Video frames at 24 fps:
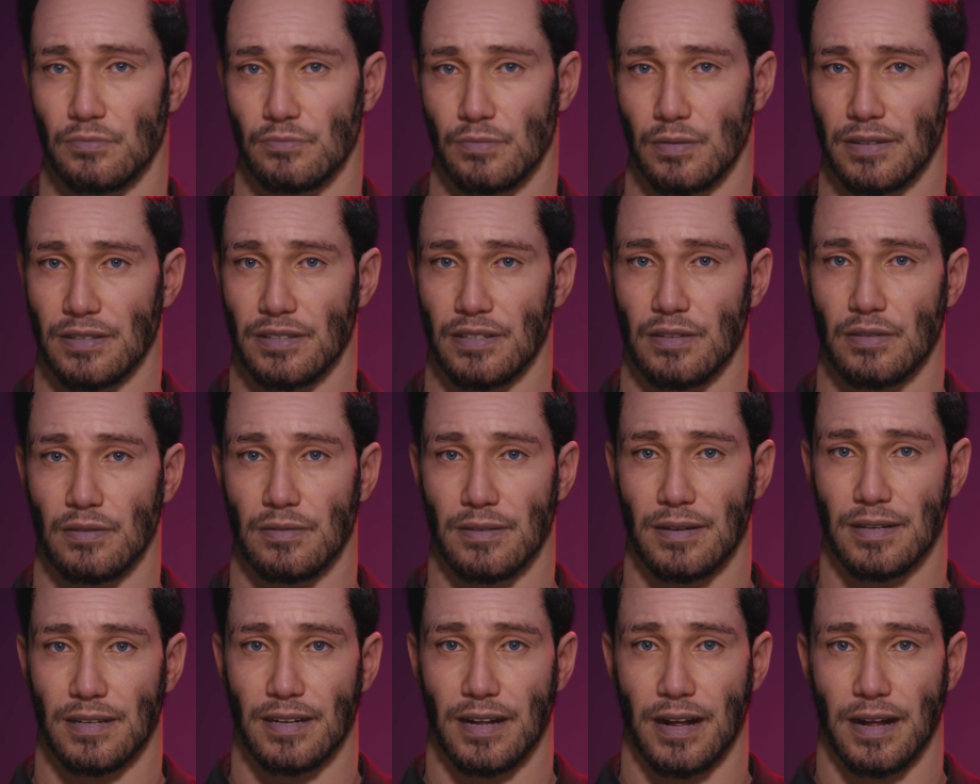with your
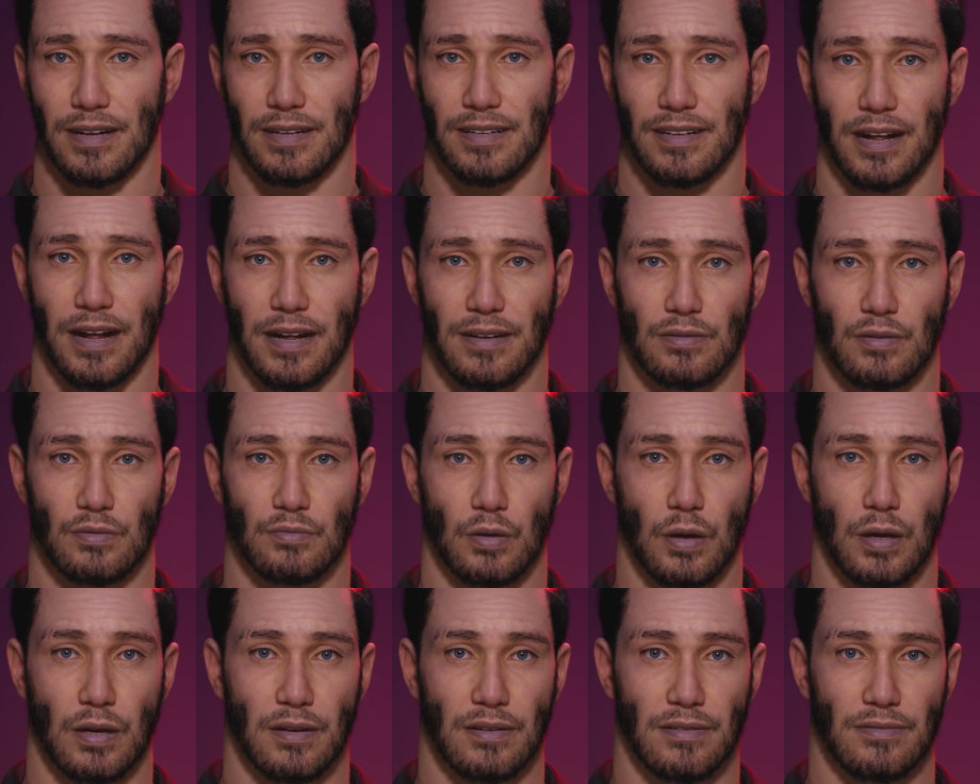AI
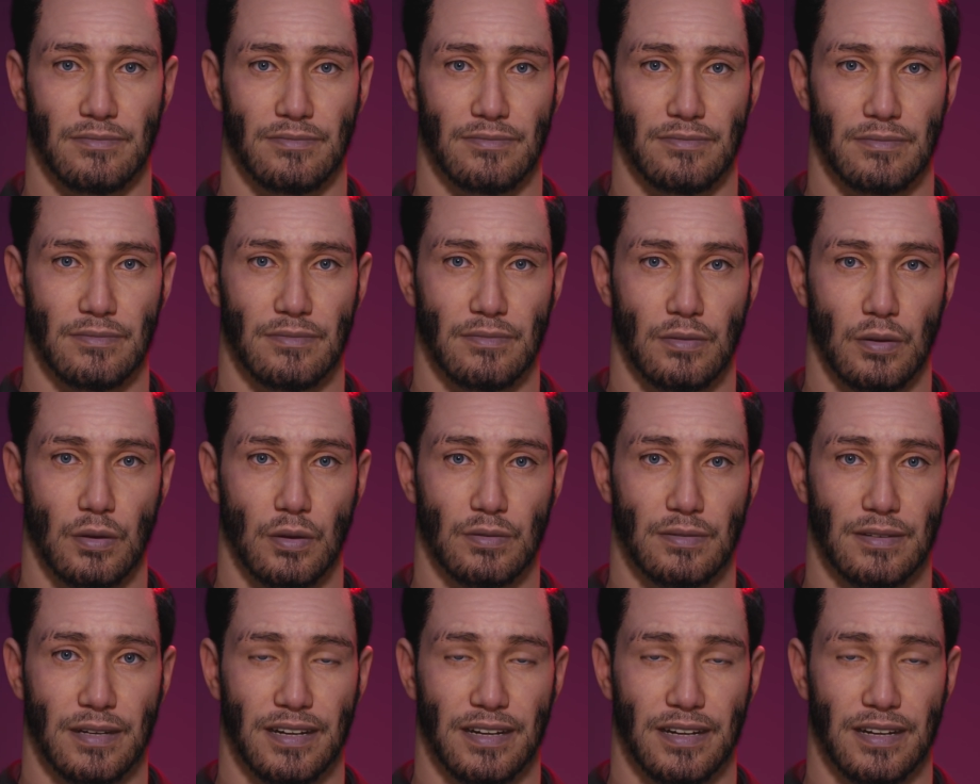counterpart, are they